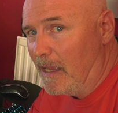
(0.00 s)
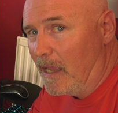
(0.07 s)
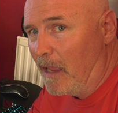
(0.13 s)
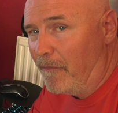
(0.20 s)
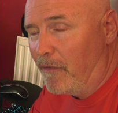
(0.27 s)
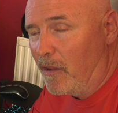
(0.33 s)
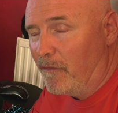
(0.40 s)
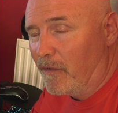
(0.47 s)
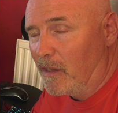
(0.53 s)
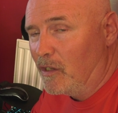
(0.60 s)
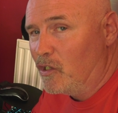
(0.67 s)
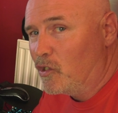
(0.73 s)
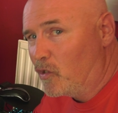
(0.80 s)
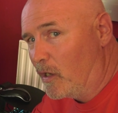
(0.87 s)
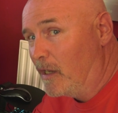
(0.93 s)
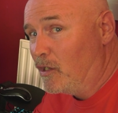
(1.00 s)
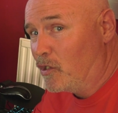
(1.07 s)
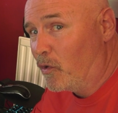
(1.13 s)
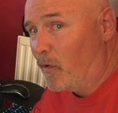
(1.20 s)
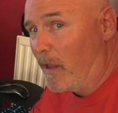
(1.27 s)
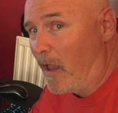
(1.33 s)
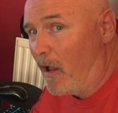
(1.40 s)
If you've
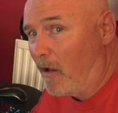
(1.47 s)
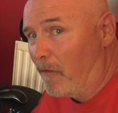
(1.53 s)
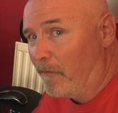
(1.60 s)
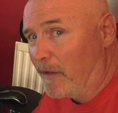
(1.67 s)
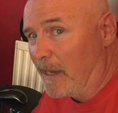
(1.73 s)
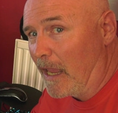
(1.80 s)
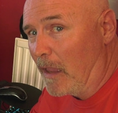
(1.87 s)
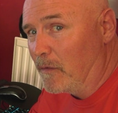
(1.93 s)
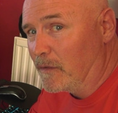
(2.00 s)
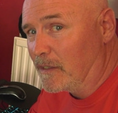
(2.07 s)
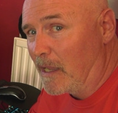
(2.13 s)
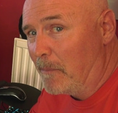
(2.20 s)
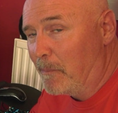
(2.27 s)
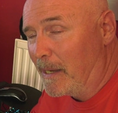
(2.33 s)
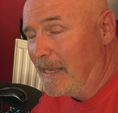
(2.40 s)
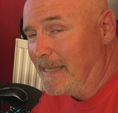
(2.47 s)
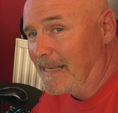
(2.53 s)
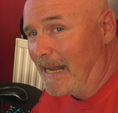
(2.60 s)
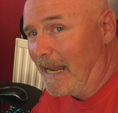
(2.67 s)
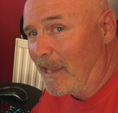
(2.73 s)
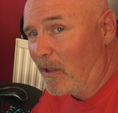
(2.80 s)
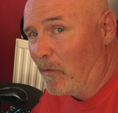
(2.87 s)
enjoyed our videos, then please
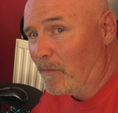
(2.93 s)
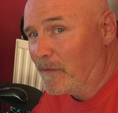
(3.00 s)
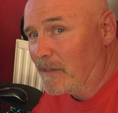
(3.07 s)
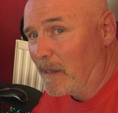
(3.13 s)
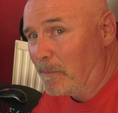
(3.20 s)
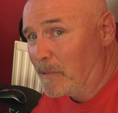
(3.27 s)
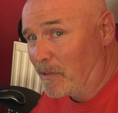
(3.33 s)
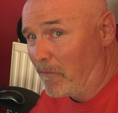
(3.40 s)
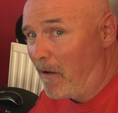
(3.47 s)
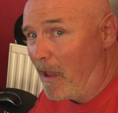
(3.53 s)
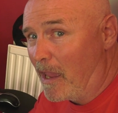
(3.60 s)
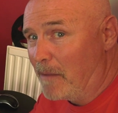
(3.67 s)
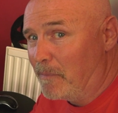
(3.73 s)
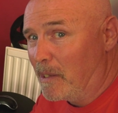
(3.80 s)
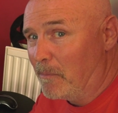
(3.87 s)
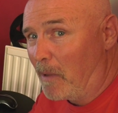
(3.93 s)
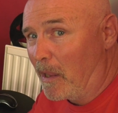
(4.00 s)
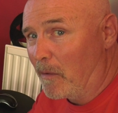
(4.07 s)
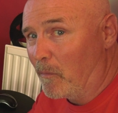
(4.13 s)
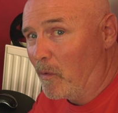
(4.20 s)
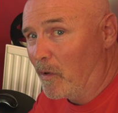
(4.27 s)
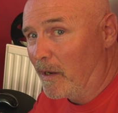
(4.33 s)
click on subscribe. You
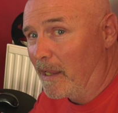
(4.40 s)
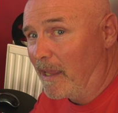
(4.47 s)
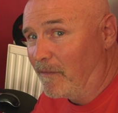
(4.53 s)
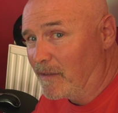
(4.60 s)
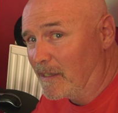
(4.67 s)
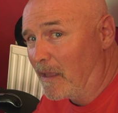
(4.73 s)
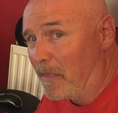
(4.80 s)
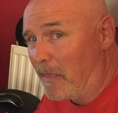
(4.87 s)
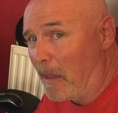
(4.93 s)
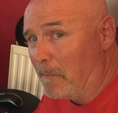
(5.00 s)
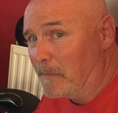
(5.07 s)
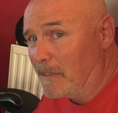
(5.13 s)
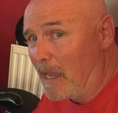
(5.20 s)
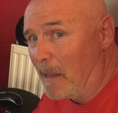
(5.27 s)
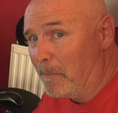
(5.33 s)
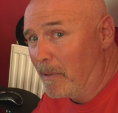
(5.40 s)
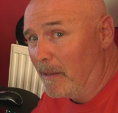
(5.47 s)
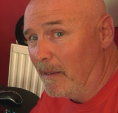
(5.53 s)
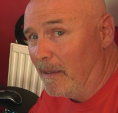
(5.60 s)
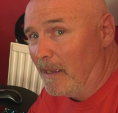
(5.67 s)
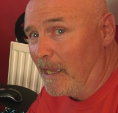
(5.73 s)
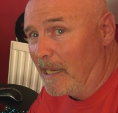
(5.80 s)
might want to give us a thumbs up,
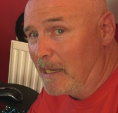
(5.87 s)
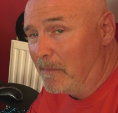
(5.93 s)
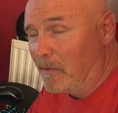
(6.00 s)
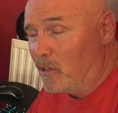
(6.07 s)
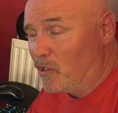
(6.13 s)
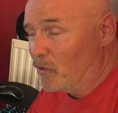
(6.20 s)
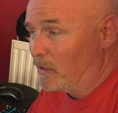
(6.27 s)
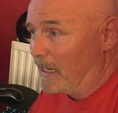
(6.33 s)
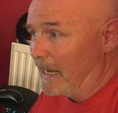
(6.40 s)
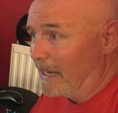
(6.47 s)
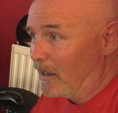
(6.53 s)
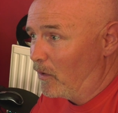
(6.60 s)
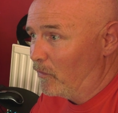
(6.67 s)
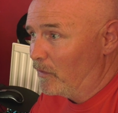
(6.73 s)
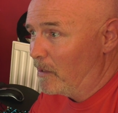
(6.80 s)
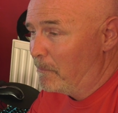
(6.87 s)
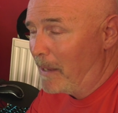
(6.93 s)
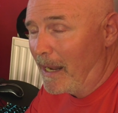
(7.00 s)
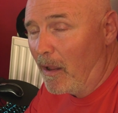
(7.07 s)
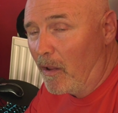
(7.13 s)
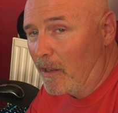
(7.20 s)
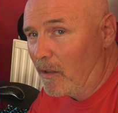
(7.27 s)
and you should click on the
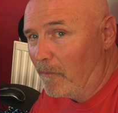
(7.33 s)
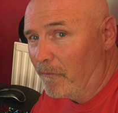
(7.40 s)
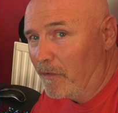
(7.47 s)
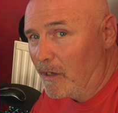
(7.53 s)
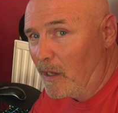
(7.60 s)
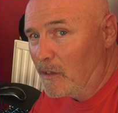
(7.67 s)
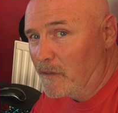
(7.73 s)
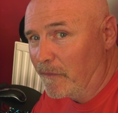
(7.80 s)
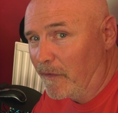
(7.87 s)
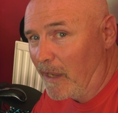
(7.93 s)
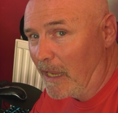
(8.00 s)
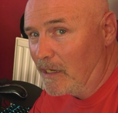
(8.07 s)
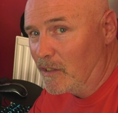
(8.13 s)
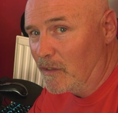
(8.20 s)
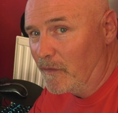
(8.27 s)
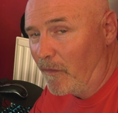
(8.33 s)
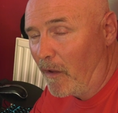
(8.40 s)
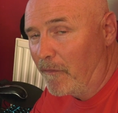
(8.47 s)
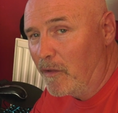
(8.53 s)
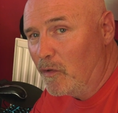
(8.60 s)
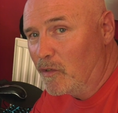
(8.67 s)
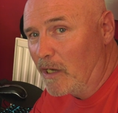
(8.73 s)
bell icon for notifications of our
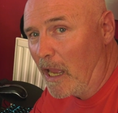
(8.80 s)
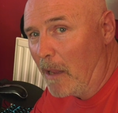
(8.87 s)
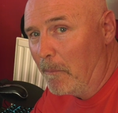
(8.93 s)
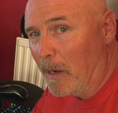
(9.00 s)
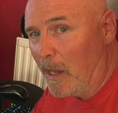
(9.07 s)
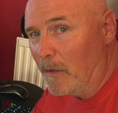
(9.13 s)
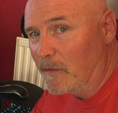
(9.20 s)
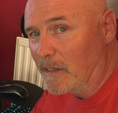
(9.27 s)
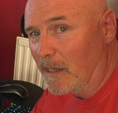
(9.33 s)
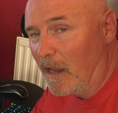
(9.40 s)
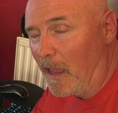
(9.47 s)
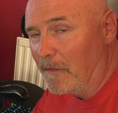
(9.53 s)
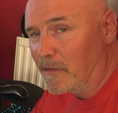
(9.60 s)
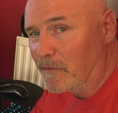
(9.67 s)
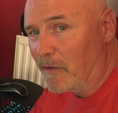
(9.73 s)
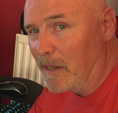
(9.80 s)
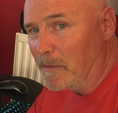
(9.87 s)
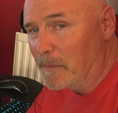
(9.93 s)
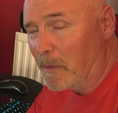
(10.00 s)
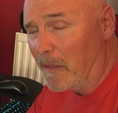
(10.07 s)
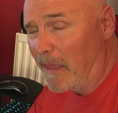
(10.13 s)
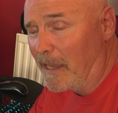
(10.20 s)
future uploads and live streams.
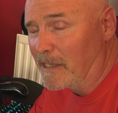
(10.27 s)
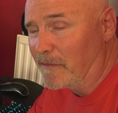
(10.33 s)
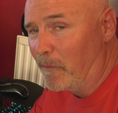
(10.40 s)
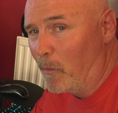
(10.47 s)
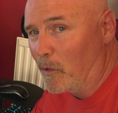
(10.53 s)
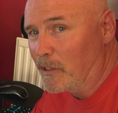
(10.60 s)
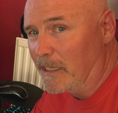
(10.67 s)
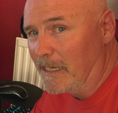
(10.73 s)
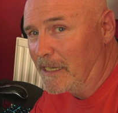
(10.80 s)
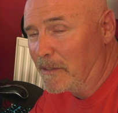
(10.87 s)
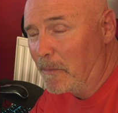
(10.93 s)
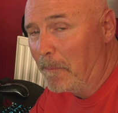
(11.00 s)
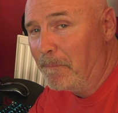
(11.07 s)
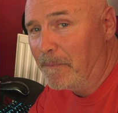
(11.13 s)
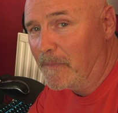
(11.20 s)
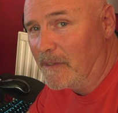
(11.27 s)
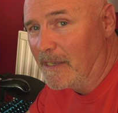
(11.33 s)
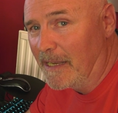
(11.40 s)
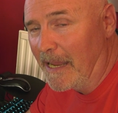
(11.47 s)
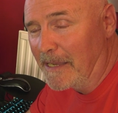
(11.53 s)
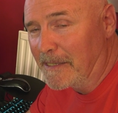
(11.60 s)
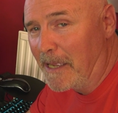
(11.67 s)
But thanks for watching this one. See
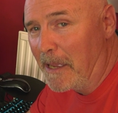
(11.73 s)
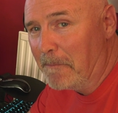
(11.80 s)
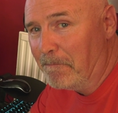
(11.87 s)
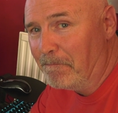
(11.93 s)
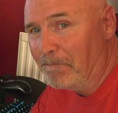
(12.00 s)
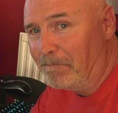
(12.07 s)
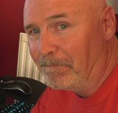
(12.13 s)
you next time.